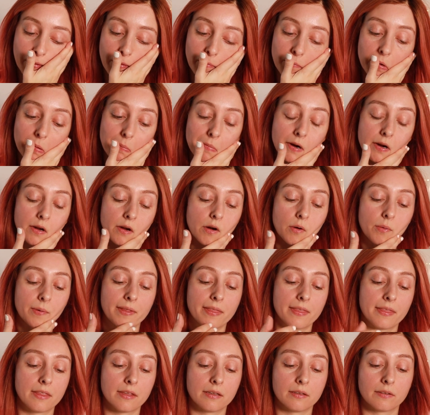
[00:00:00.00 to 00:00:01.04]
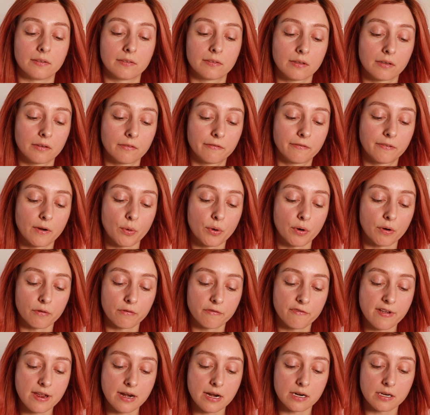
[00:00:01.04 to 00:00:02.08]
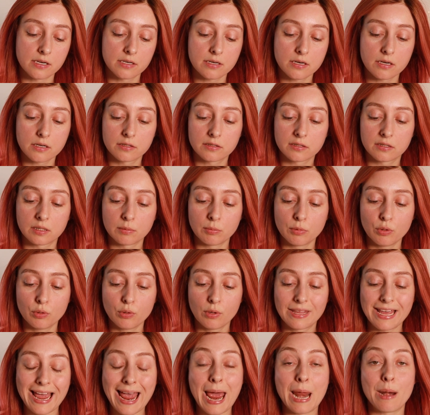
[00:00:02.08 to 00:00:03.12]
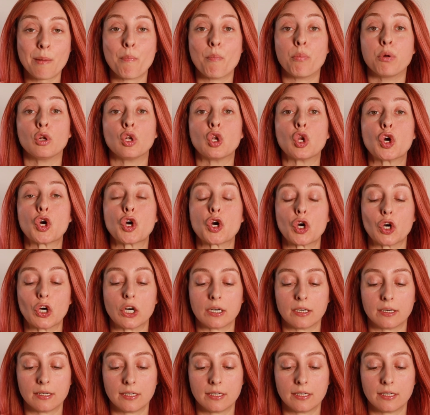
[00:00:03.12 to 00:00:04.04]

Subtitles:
I'm gonna go with this Photo Finish Smooth and Blur.